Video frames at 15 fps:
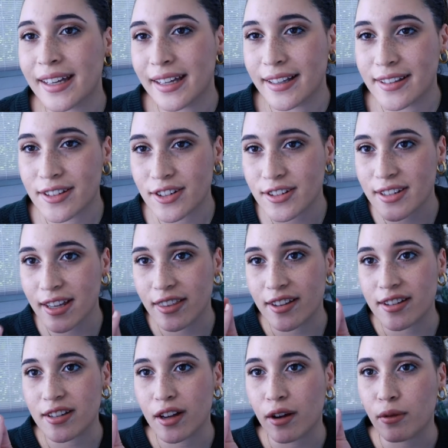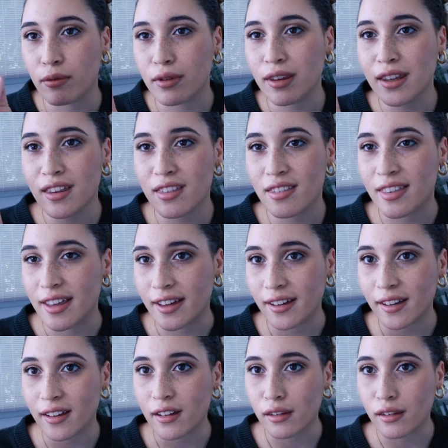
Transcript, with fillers: it's just like this really thick,